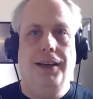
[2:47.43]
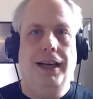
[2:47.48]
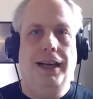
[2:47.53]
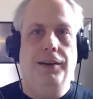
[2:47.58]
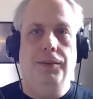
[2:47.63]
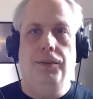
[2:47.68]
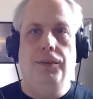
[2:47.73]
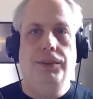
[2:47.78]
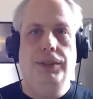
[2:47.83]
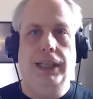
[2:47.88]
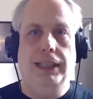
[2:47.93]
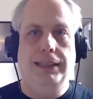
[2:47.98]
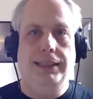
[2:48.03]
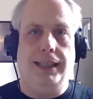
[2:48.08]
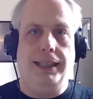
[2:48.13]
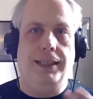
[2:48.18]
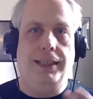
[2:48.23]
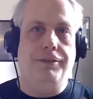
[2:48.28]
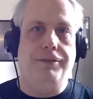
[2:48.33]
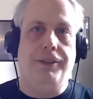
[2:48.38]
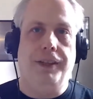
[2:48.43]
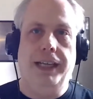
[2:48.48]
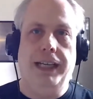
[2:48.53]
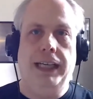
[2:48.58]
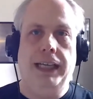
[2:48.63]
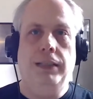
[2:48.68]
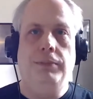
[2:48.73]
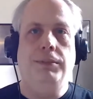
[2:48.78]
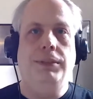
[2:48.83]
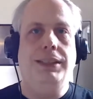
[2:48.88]
and it's like the
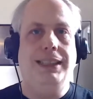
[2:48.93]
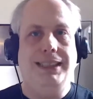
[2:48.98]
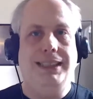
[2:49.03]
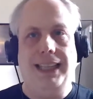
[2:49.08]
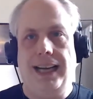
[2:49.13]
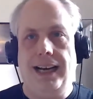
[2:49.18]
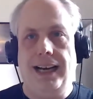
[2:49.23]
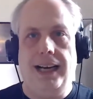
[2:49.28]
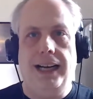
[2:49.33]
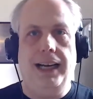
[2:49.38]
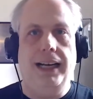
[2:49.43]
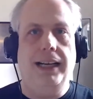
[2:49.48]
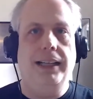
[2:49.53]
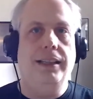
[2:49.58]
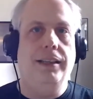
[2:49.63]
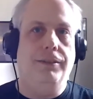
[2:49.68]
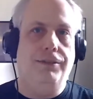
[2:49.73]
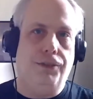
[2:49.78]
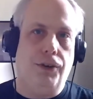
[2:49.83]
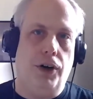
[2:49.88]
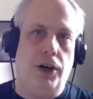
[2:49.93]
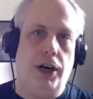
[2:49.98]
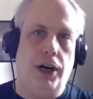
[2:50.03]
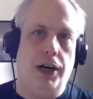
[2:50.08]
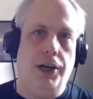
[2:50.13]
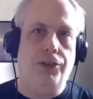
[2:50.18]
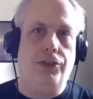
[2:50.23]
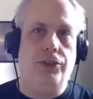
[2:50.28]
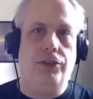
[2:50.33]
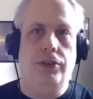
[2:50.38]
flames, the tide, the
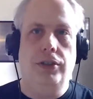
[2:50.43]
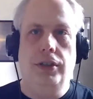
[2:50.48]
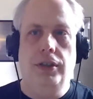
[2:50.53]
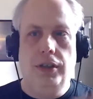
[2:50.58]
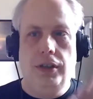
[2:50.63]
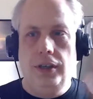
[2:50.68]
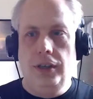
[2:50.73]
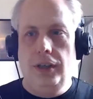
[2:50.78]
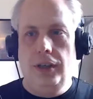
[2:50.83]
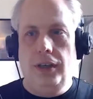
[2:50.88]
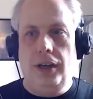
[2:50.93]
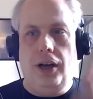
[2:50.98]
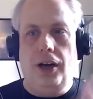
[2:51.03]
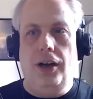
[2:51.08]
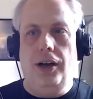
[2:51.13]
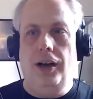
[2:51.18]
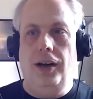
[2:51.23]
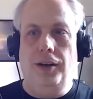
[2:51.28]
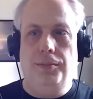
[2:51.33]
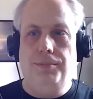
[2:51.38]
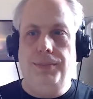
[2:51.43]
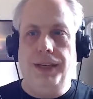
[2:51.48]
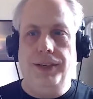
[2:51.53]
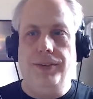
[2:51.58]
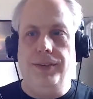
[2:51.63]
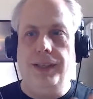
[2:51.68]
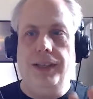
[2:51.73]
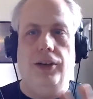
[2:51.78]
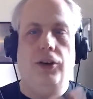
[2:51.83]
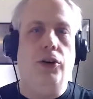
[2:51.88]
frost um,
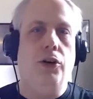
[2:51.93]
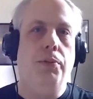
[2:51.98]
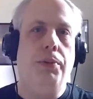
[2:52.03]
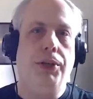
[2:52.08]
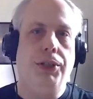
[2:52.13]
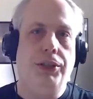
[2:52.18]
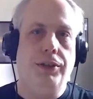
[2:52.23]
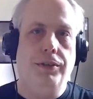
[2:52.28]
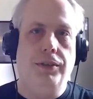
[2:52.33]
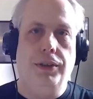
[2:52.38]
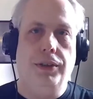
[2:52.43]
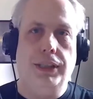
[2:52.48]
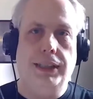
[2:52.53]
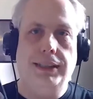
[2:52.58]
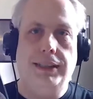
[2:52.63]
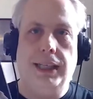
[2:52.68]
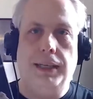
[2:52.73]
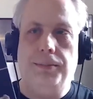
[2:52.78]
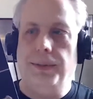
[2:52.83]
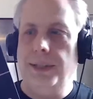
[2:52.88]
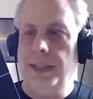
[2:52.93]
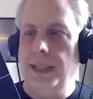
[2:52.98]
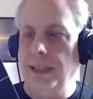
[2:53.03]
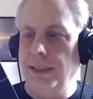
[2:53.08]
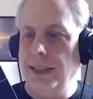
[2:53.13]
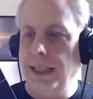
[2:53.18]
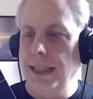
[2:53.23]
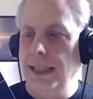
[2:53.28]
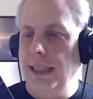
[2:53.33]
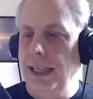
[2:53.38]
basically a whole bunch of these type of
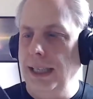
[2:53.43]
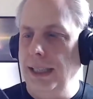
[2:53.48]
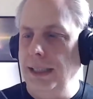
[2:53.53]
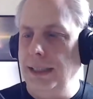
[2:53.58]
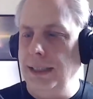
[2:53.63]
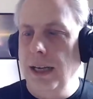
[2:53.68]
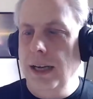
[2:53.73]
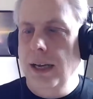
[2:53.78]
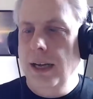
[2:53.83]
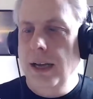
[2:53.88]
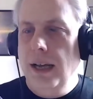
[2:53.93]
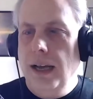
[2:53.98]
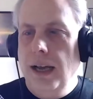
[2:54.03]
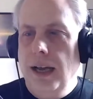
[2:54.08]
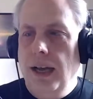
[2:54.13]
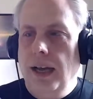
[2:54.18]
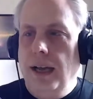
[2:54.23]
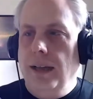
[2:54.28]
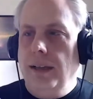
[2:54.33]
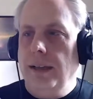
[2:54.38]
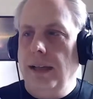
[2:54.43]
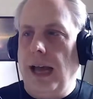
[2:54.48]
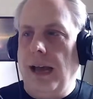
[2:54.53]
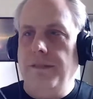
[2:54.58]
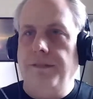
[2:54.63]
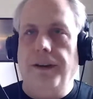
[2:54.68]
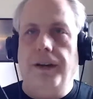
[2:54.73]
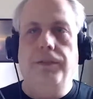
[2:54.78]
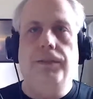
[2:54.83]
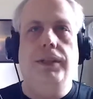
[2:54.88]
things. And these, I
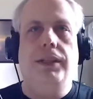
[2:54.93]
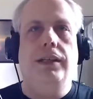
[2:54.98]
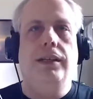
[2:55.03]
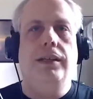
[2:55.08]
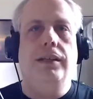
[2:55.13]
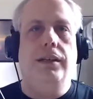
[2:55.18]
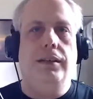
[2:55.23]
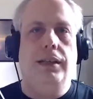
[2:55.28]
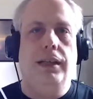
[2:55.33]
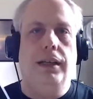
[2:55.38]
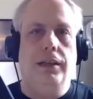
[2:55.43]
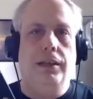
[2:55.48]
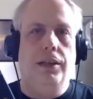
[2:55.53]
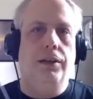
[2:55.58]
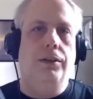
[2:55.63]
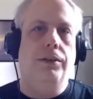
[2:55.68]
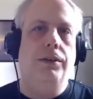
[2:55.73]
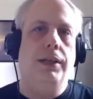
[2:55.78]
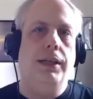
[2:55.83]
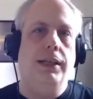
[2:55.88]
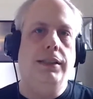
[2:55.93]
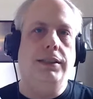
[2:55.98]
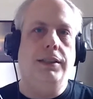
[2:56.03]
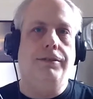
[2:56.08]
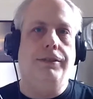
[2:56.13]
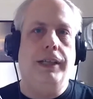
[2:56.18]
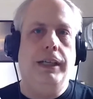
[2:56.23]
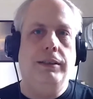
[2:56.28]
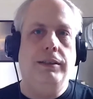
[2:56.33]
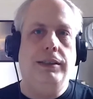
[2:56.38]
found with the the alone against the
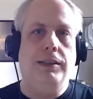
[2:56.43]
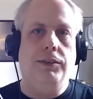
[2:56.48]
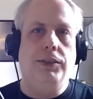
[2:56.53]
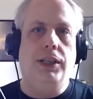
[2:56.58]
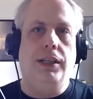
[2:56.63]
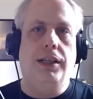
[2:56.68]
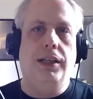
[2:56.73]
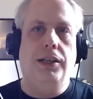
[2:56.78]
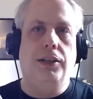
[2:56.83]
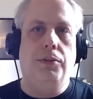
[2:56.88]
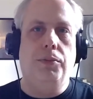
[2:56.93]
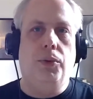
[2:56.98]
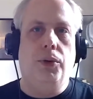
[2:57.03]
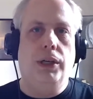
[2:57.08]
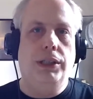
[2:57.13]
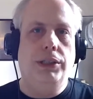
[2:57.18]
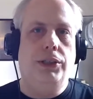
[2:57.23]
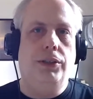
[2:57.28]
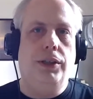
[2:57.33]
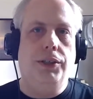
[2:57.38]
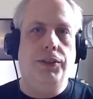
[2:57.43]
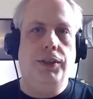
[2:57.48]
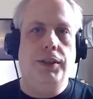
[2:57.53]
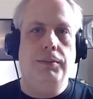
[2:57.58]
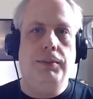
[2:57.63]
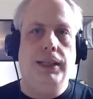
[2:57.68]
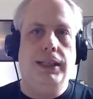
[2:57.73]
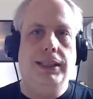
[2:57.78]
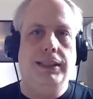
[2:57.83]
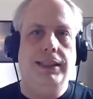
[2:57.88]
flames, it was a little more
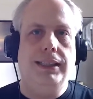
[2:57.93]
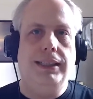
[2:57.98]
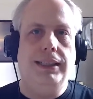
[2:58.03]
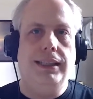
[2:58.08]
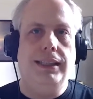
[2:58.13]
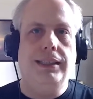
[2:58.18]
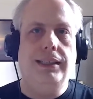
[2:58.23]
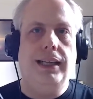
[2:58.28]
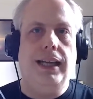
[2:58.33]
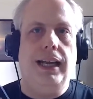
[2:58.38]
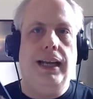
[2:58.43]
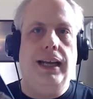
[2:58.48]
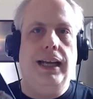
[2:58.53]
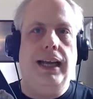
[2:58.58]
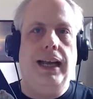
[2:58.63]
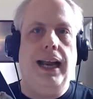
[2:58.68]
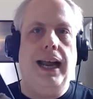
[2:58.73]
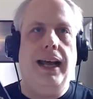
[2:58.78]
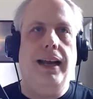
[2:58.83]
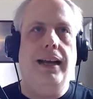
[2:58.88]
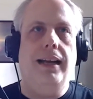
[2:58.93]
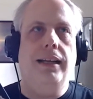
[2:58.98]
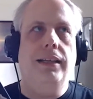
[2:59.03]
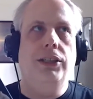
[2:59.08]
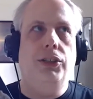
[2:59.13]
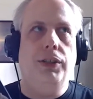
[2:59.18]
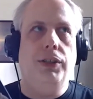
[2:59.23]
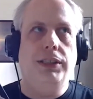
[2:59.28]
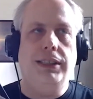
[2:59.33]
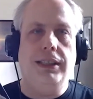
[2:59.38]
interesting because it didn't. It had
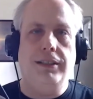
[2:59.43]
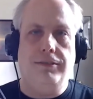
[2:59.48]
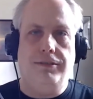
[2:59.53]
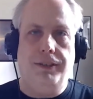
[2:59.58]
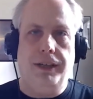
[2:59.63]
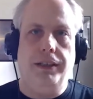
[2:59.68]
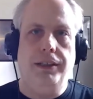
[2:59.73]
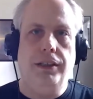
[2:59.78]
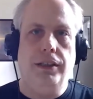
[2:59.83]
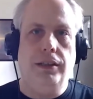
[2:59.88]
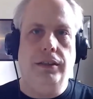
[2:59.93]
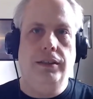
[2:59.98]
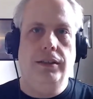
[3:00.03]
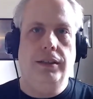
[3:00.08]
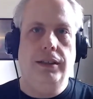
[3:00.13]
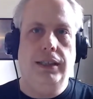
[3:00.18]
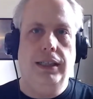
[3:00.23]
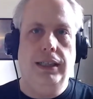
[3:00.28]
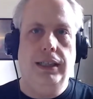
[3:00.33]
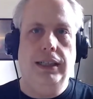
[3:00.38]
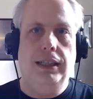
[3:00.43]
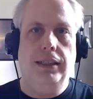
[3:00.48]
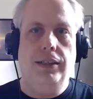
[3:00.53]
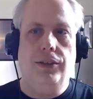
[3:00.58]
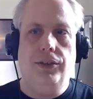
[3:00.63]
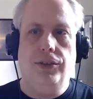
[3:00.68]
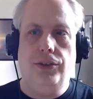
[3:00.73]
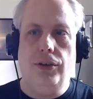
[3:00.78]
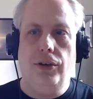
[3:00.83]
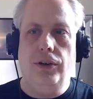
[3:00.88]
interesting failure in
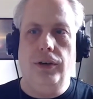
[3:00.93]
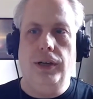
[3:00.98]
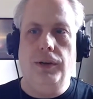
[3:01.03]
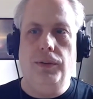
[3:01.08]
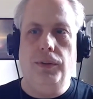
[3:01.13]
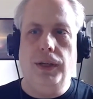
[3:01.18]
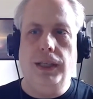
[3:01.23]
it, so it